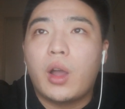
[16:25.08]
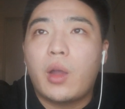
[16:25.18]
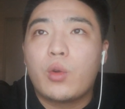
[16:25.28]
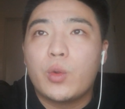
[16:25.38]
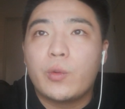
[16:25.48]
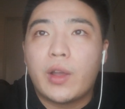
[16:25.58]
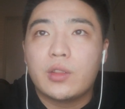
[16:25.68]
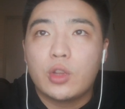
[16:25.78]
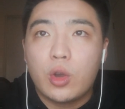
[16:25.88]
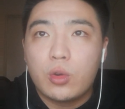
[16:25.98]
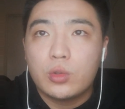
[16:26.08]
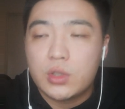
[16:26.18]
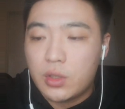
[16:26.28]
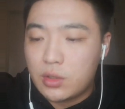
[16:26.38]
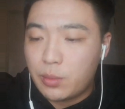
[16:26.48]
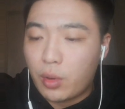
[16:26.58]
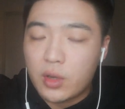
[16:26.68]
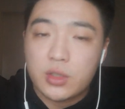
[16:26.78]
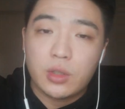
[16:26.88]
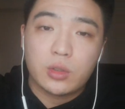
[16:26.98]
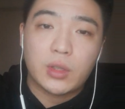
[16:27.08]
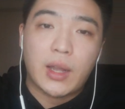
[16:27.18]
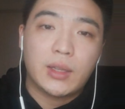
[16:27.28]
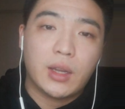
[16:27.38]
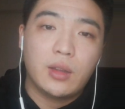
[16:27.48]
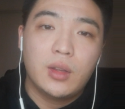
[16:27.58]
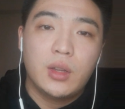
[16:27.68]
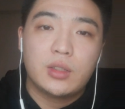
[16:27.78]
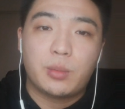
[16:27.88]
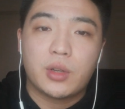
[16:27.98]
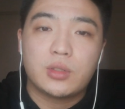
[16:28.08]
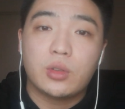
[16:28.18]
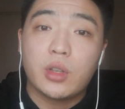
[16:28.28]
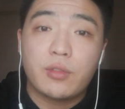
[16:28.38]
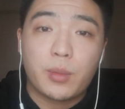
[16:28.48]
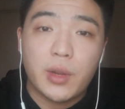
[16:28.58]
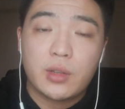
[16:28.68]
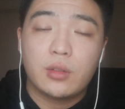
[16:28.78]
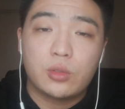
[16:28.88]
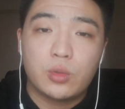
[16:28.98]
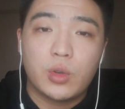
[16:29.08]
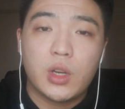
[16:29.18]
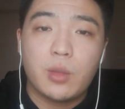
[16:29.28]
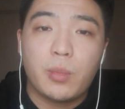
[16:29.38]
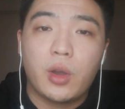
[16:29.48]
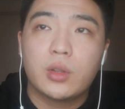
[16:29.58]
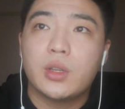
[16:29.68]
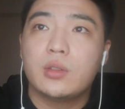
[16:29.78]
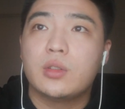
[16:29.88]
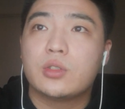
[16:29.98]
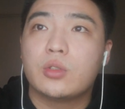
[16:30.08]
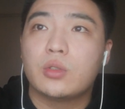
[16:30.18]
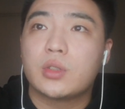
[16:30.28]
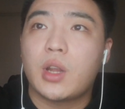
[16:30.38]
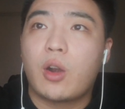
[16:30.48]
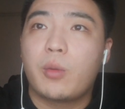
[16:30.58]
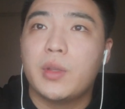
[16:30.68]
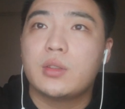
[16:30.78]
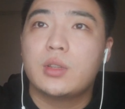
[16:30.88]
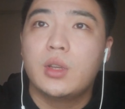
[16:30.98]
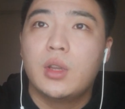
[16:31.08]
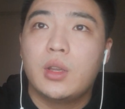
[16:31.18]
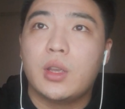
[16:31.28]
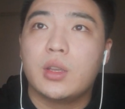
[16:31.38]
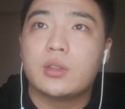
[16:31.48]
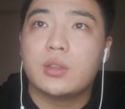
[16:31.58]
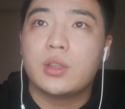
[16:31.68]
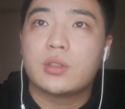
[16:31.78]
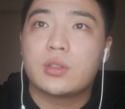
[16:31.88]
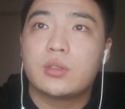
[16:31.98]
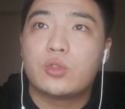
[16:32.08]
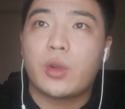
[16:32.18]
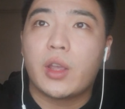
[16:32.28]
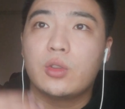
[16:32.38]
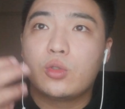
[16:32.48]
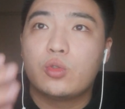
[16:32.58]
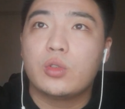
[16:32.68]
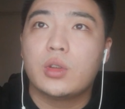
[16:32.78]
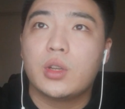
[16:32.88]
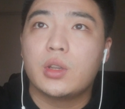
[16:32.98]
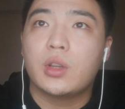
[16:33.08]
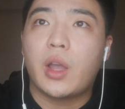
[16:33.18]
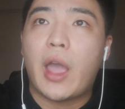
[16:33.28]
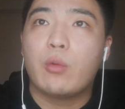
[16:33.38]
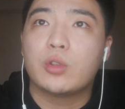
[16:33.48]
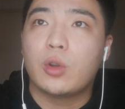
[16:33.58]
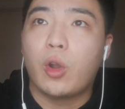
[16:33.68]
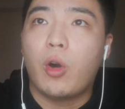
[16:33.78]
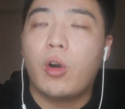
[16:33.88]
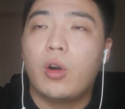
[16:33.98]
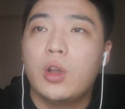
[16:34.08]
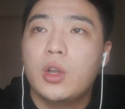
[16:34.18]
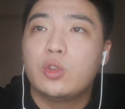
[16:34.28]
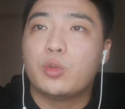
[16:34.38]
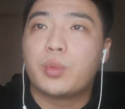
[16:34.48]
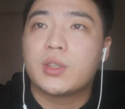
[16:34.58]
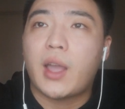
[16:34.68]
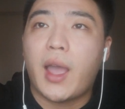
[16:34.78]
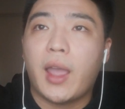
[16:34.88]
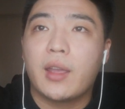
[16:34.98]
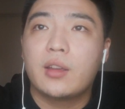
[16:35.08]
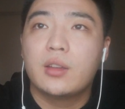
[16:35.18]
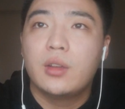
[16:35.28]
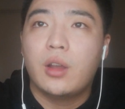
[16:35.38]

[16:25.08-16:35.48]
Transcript: everyone knows that the personal data, the personal information is really important. So the government is trying to have the law to protect